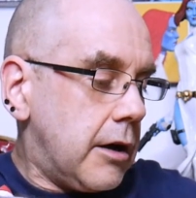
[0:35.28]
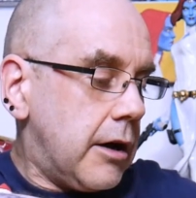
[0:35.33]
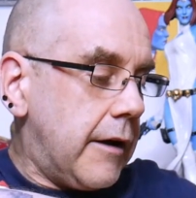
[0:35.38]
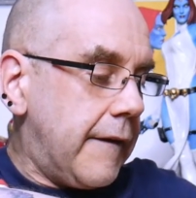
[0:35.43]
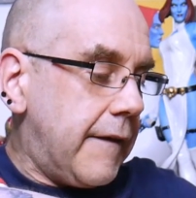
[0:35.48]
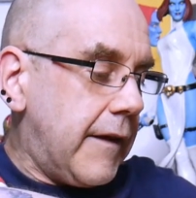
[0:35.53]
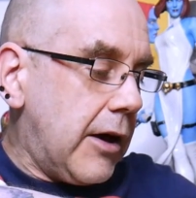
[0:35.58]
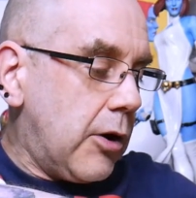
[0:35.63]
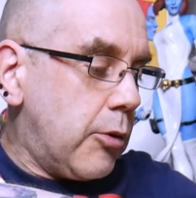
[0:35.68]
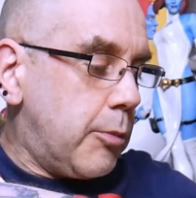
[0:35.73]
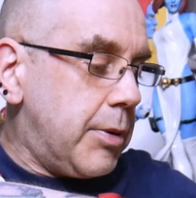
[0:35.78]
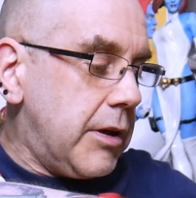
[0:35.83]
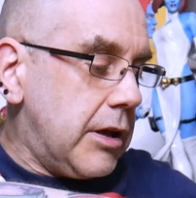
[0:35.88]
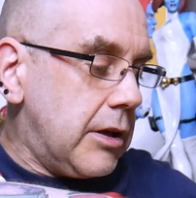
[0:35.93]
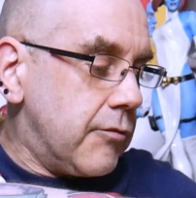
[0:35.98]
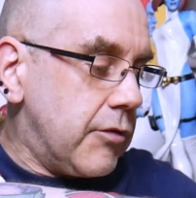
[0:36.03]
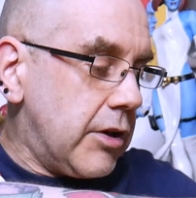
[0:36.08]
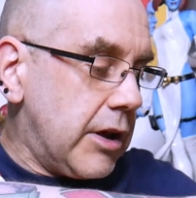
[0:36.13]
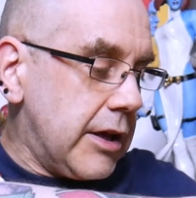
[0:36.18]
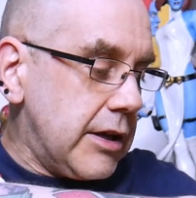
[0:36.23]
are now
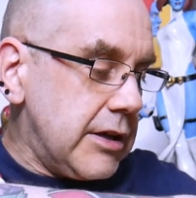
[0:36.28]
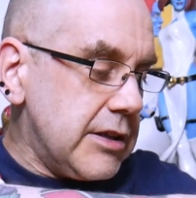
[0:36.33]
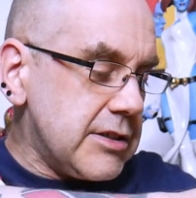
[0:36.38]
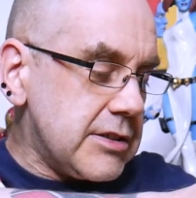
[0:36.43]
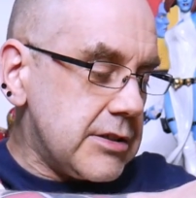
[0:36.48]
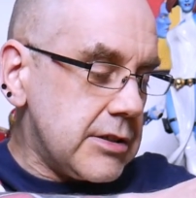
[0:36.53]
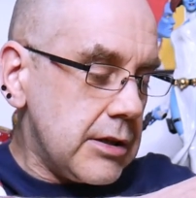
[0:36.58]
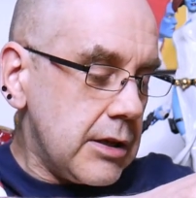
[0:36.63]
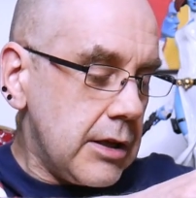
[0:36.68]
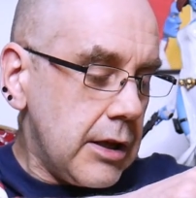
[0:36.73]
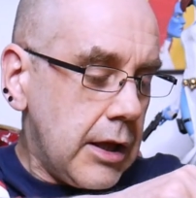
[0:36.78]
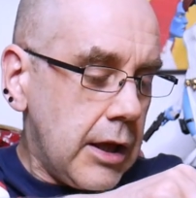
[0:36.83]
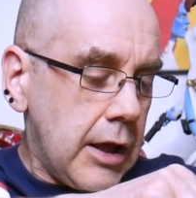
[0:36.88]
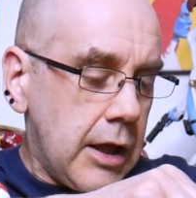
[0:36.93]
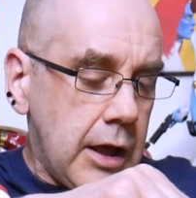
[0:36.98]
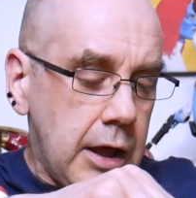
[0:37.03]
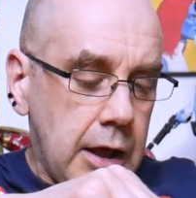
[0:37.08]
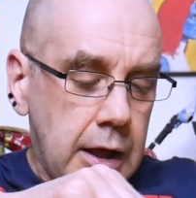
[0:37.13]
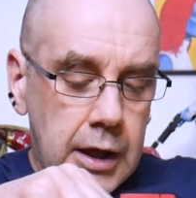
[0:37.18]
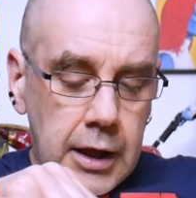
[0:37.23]
being released,
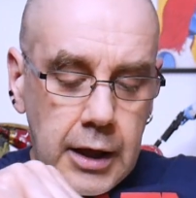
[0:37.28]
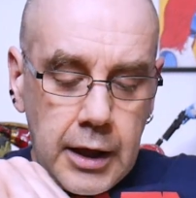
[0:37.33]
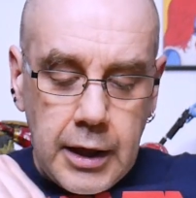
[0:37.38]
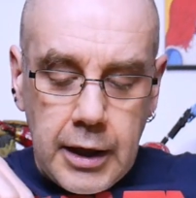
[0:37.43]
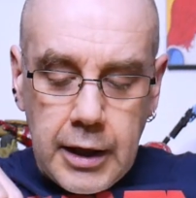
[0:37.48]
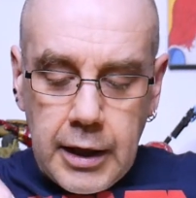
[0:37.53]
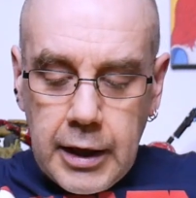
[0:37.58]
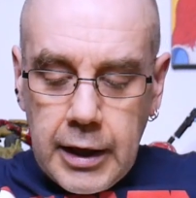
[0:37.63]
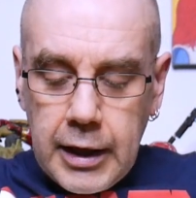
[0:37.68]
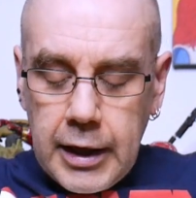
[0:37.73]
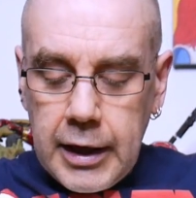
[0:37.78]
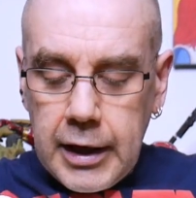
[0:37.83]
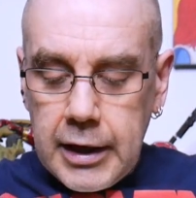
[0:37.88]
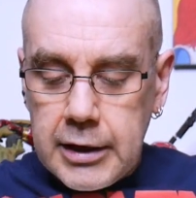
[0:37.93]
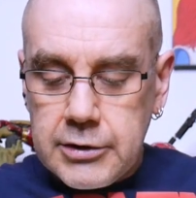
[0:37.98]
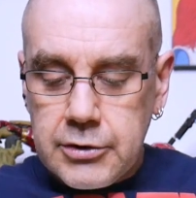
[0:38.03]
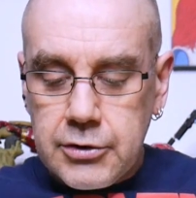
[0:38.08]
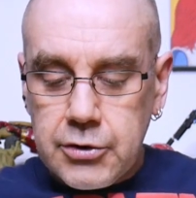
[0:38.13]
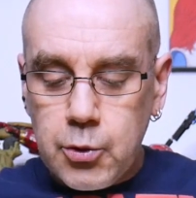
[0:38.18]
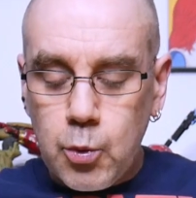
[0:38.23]

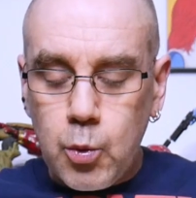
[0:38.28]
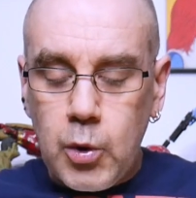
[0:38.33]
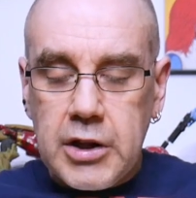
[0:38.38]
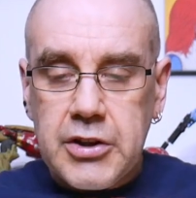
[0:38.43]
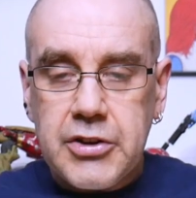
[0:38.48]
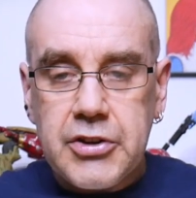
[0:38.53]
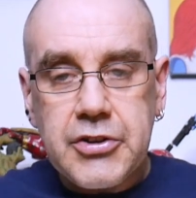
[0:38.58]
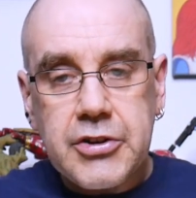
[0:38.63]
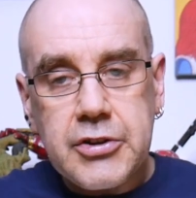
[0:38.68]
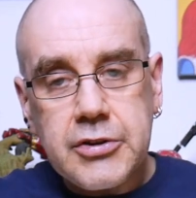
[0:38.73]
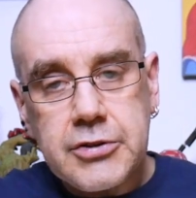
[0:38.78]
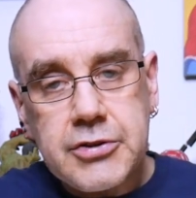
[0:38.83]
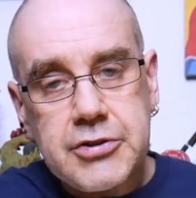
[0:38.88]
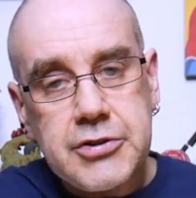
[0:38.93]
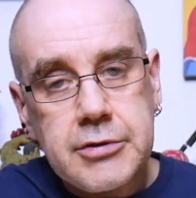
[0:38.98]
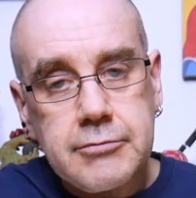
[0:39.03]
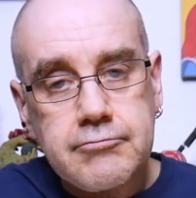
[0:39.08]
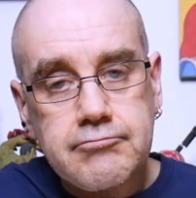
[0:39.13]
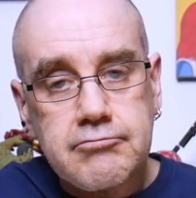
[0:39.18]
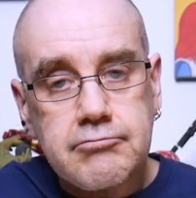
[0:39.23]
and the ones
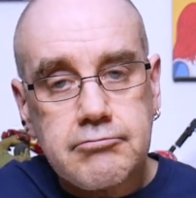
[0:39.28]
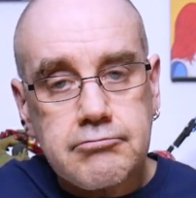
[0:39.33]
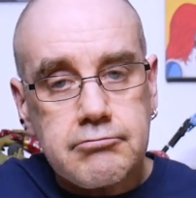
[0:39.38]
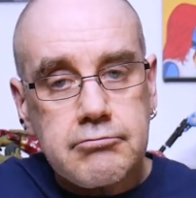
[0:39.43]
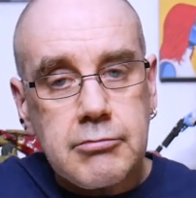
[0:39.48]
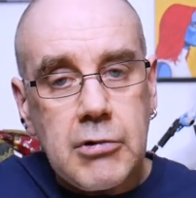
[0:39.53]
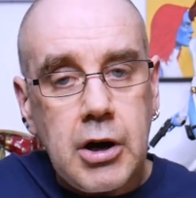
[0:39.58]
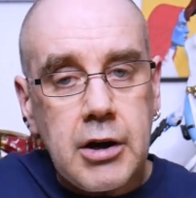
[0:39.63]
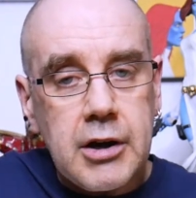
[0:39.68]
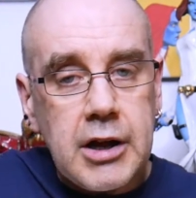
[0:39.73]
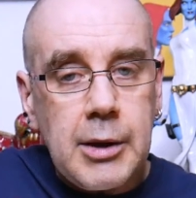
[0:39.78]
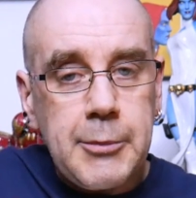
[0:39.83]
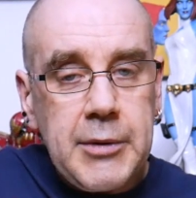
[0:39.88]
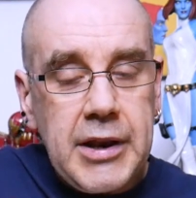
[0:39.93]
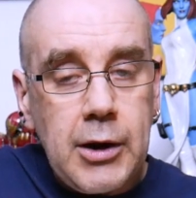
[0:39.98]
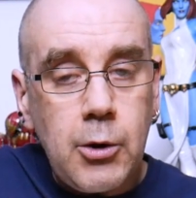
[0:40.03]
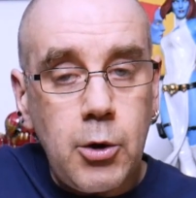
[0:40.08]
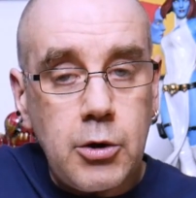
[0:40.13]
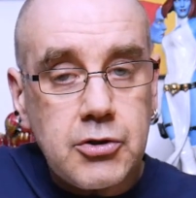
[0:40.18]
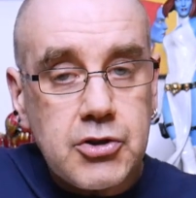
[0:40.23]
that are
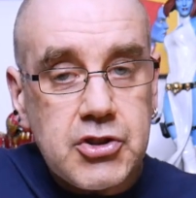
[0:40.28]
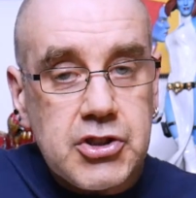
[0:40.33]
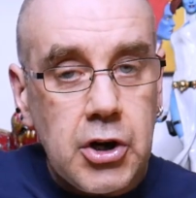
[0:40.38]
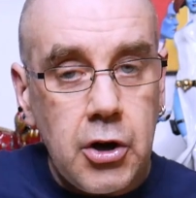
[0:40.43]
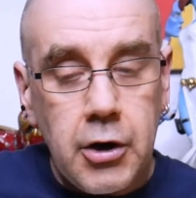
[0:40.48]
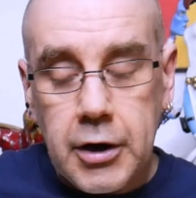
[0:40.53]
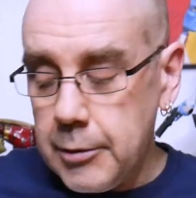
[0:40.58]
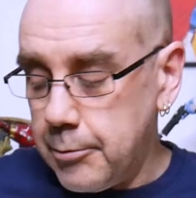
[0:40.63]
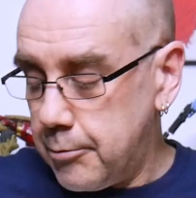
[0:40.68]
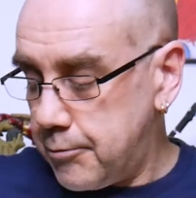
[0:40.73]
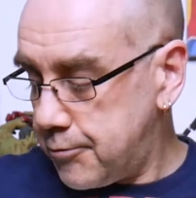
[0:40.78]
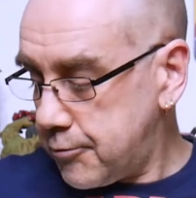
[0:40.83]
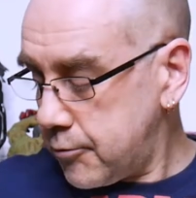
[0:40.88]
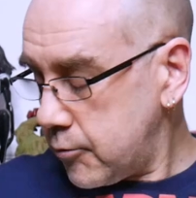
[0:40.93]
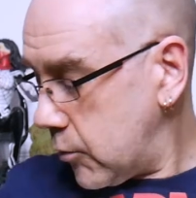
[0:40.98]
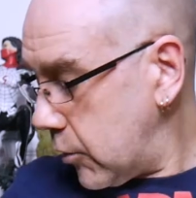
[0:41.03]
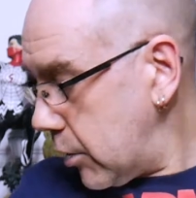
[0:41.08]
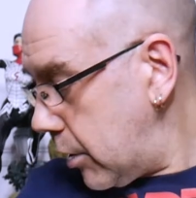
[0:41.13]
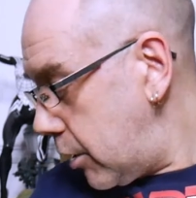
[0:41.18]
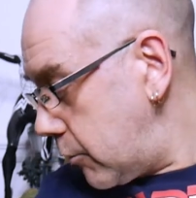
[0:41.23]
coming out on time
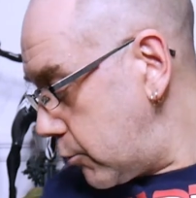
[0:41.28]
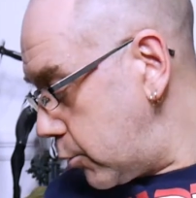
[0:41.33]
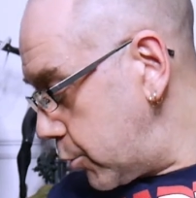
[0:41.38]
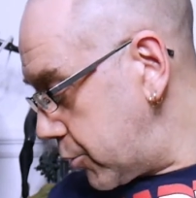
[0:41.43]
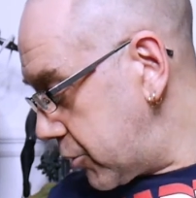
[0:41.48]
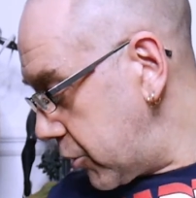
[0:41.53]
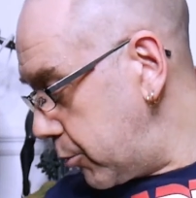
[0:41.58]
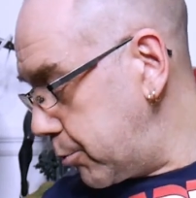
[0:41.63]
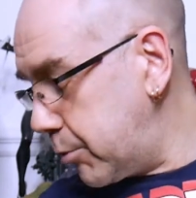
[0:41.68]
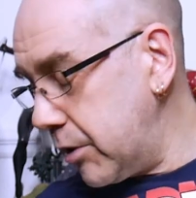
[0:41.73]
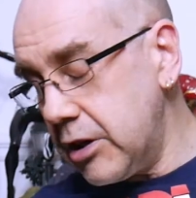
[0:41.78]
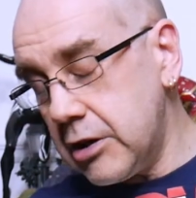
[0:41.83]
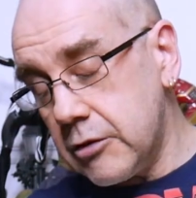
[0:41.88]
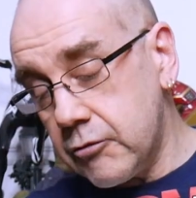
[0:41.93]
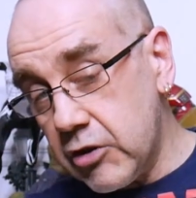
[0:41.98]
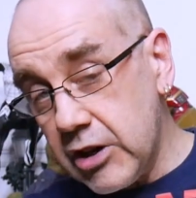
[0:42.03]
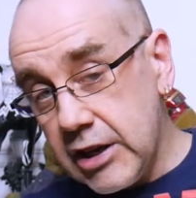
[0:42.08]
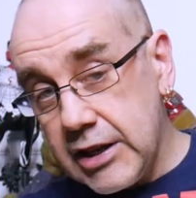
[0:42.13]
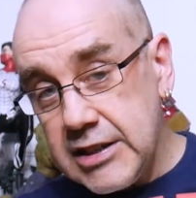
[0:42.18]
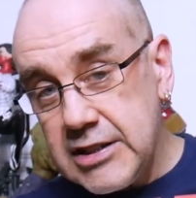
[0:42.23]
are also
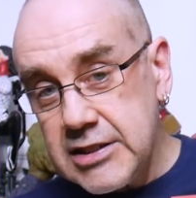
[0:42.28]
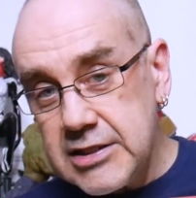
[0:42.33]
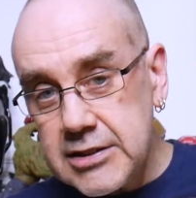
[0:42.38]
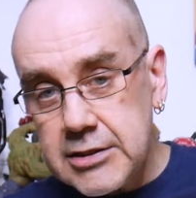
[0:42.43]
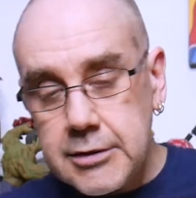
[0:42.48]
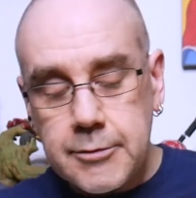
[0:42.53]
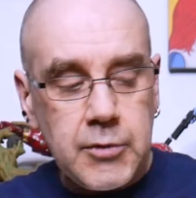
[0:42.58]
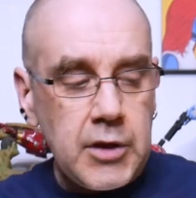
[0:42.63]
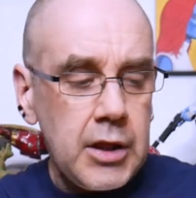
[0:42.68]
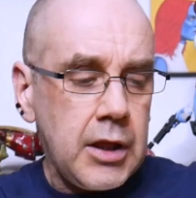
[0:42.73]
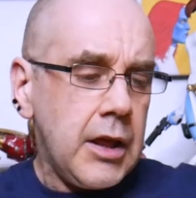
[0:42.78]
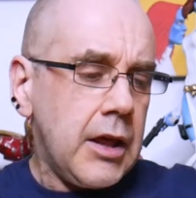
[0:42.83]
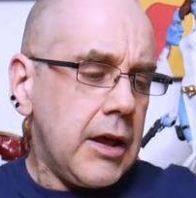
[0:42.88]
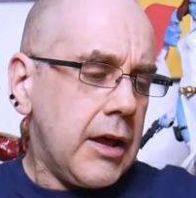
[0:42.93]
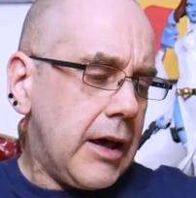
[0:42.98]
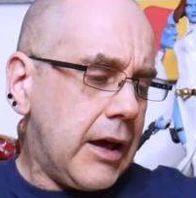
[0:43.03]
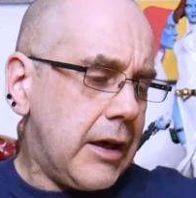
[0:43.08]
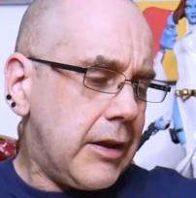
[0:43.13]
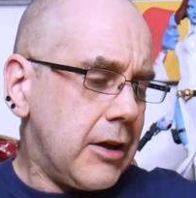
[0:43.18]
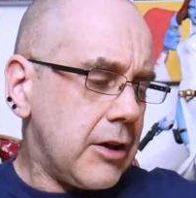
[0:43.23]
being released,
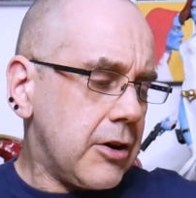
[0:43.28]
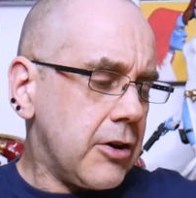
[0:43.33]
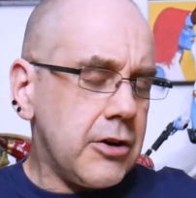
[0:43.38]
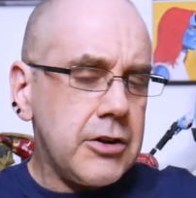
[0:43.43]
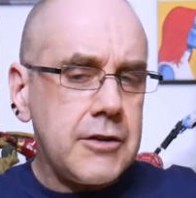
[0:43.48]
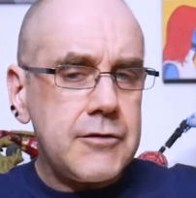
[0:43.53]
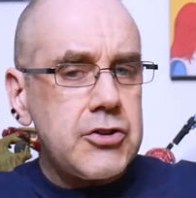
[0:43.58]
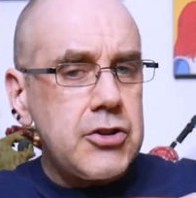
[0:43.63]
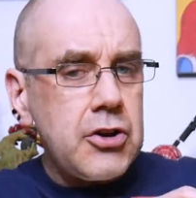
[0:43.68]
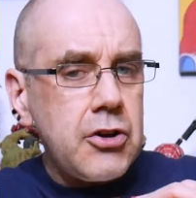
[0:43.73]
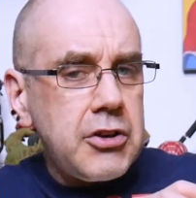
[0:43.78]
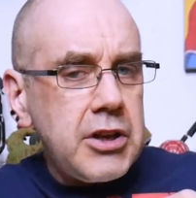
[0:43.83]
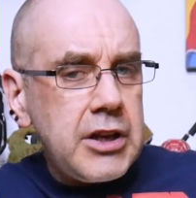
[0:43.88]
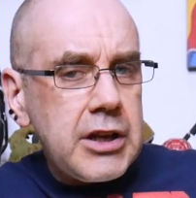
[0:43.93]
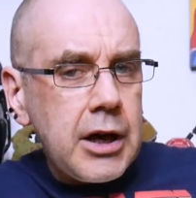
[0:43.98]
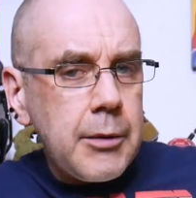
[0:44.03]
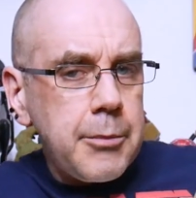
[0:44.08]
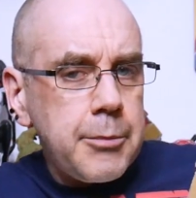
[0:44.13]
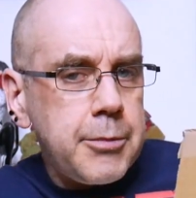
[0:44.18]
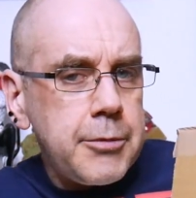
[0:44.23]
and they're kind of turning
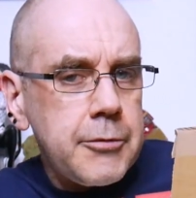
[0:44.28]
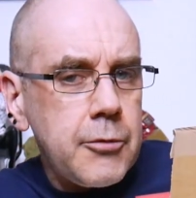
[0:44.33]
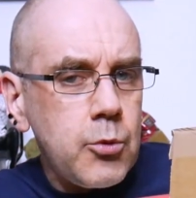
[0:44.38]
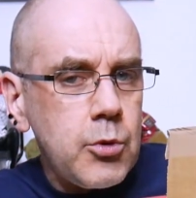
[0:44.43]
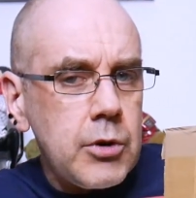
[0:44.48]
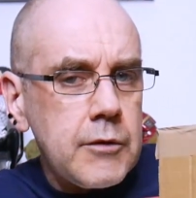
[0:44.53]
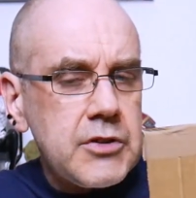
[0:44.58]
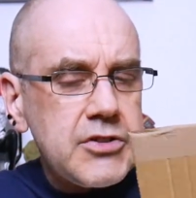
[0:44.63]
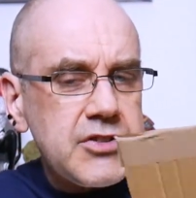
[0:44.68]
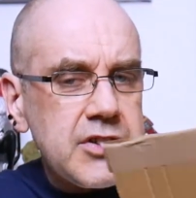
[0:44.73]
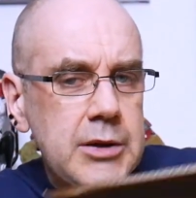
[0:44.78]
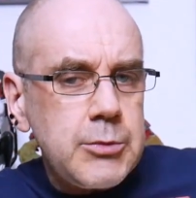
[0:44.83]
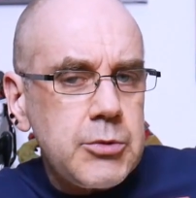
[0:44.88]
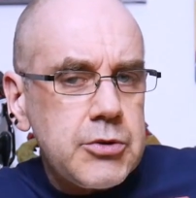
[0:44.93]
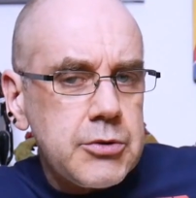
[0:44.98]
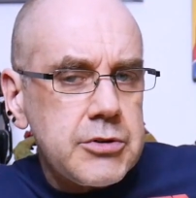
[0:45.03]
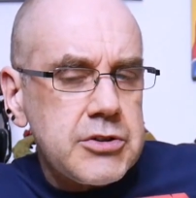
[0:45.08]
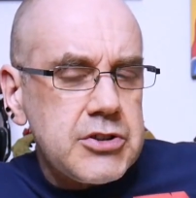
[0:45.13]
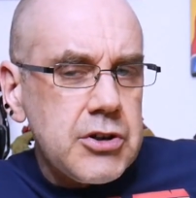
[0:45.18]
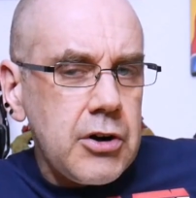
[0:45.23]
up all at the same
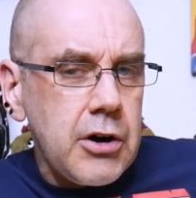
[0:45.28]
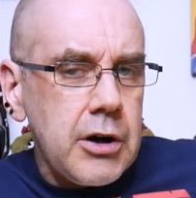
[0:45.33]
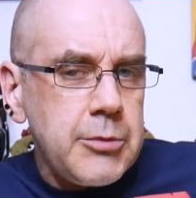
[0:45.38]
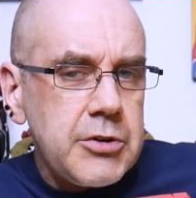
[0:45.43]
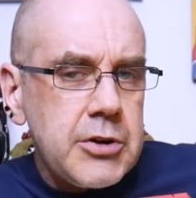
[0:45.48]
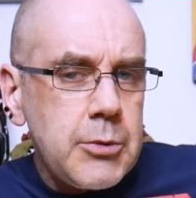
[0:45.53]
sort of time.